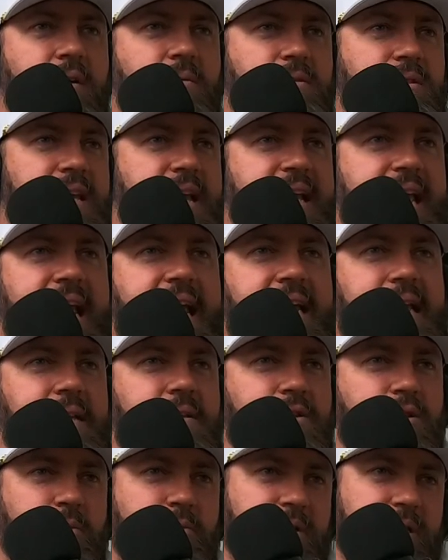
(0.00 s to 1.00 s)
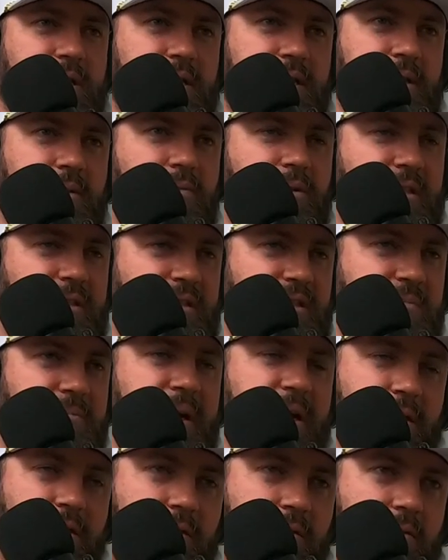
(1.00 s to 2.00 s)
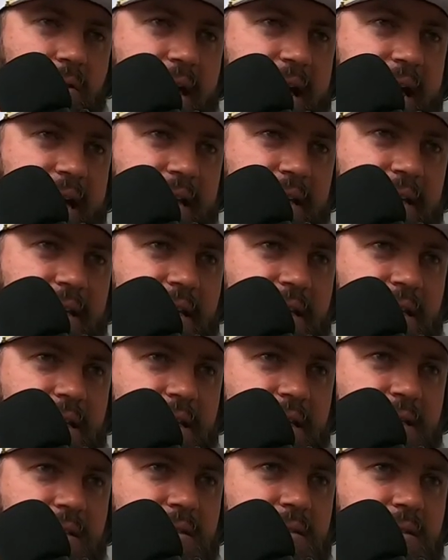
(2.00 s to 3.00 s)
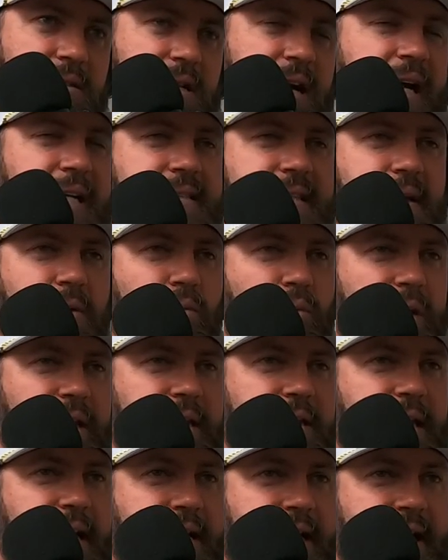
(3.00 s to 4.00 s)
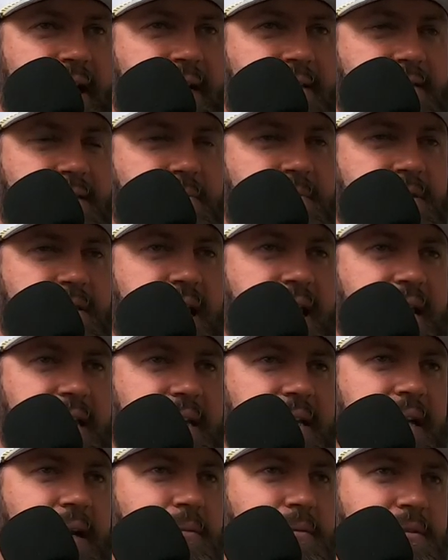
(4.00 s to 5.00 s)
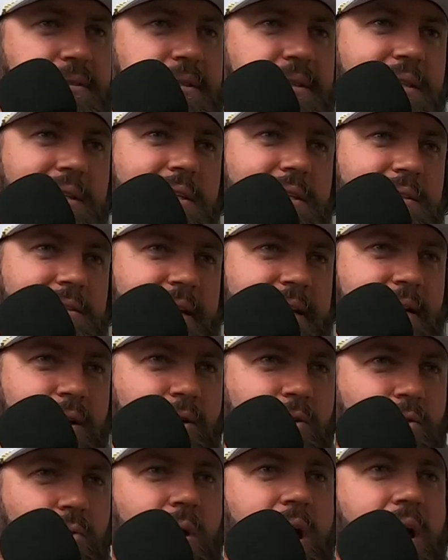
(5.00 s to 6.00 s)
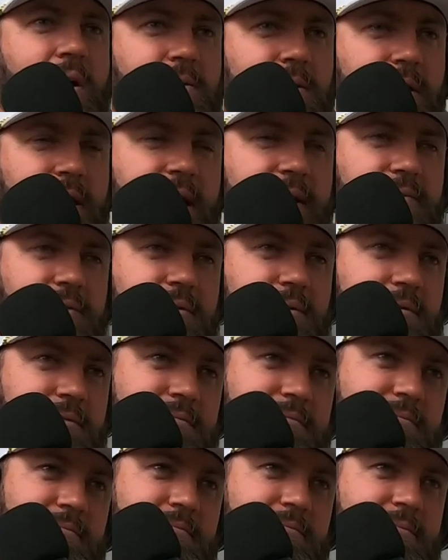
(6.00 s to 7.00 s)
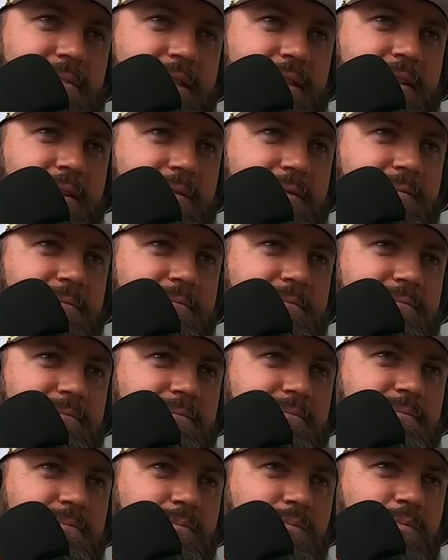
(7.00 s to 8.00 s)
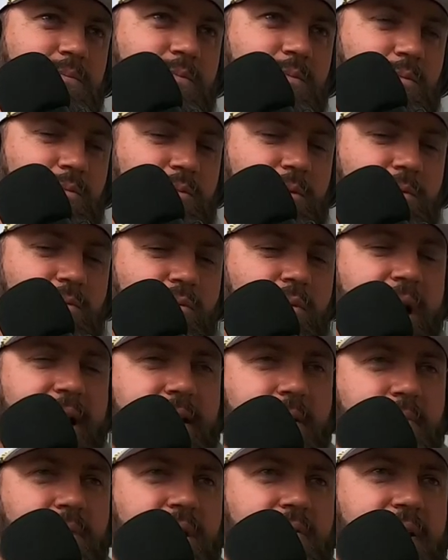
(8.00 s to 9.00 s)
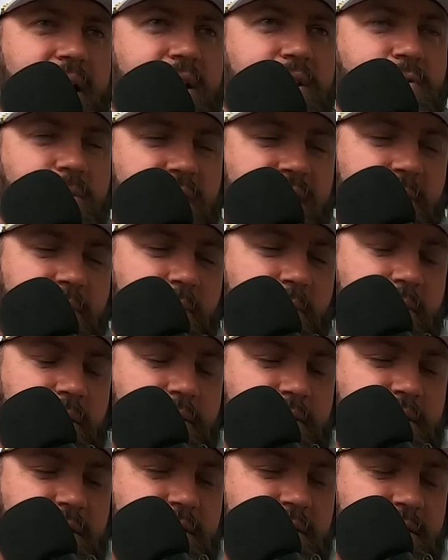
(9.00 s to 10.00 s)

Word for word: It was like 82 million. We sped through that in I say we like I had some say in it. Right. I was like a ground level, you know. Right, right, right. Right above entry level person.